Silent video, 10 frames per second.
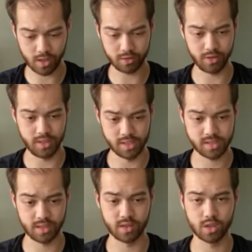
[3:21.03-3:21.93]

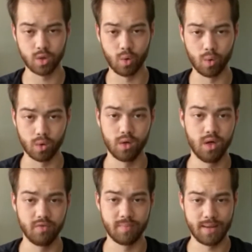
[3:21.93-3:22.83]
ugliness at the core
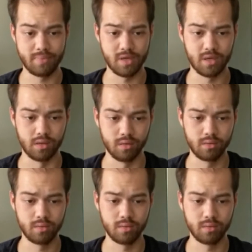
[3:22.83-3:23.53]
of my being.